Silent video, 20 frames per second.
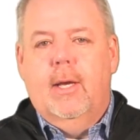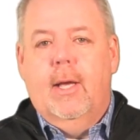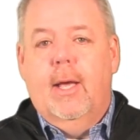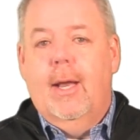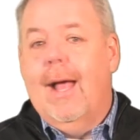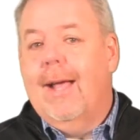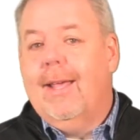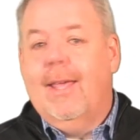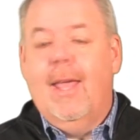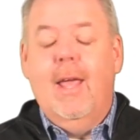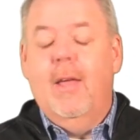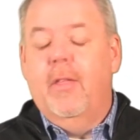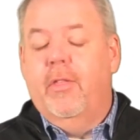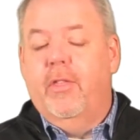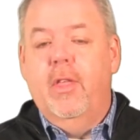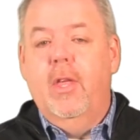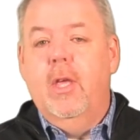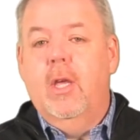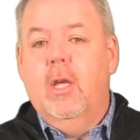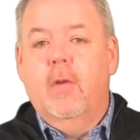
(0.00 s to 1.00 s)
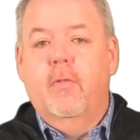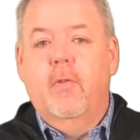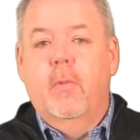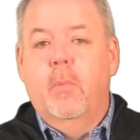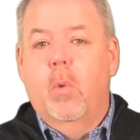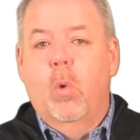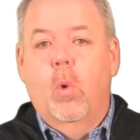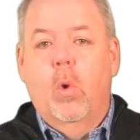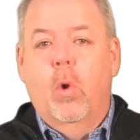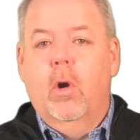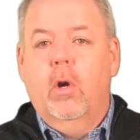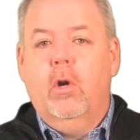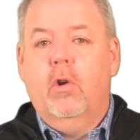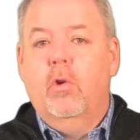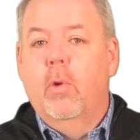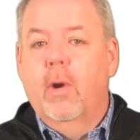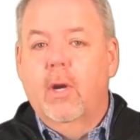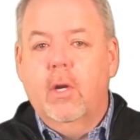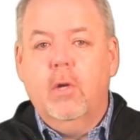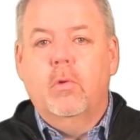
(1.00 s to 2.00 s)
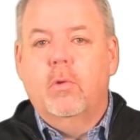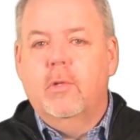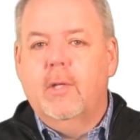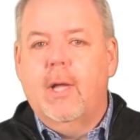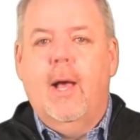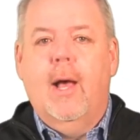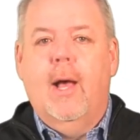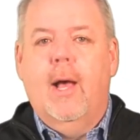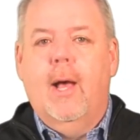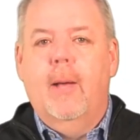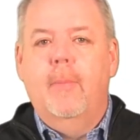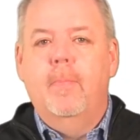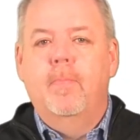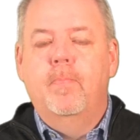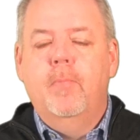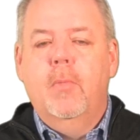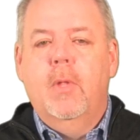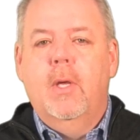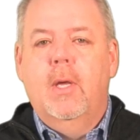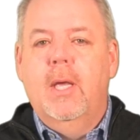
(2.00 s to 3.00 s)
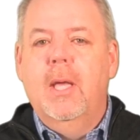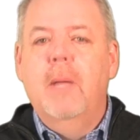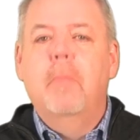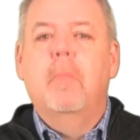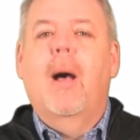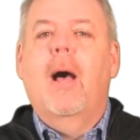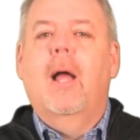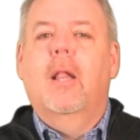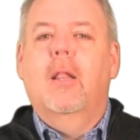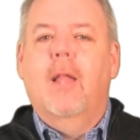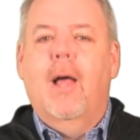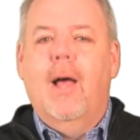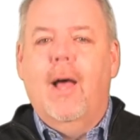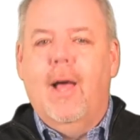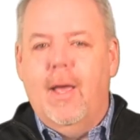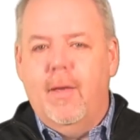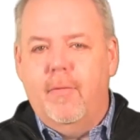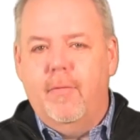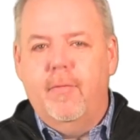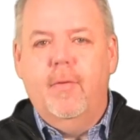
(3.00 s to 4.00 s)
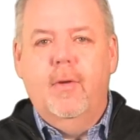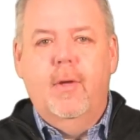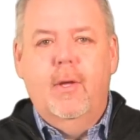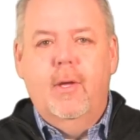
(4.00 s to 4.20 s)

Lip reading: And I can't think of a more critical time in my life